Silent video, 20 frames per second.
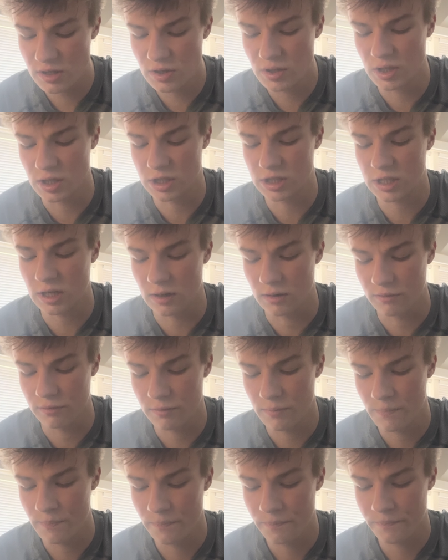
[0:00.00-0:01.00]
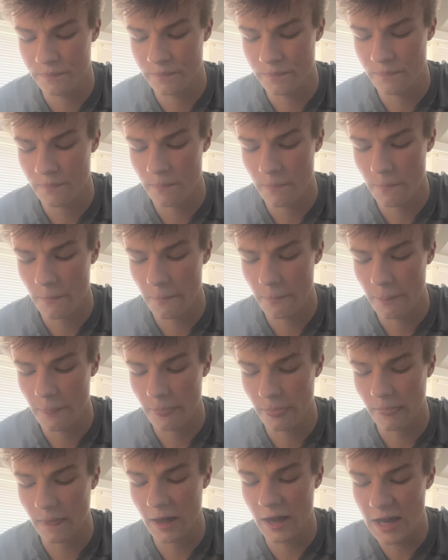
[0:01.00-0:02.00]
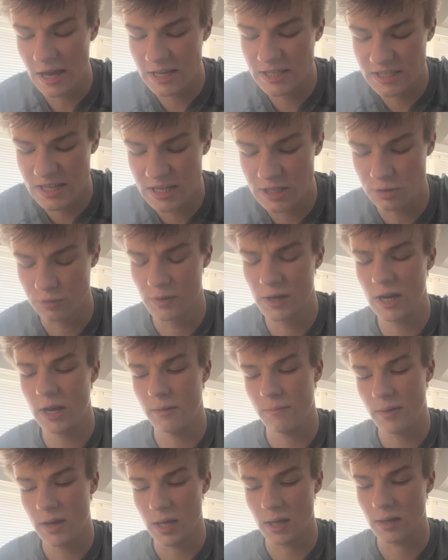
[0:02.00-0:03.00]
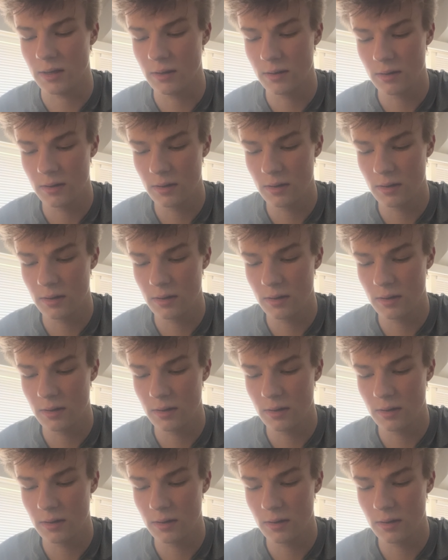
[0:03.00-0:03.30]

to yourself, is this really me?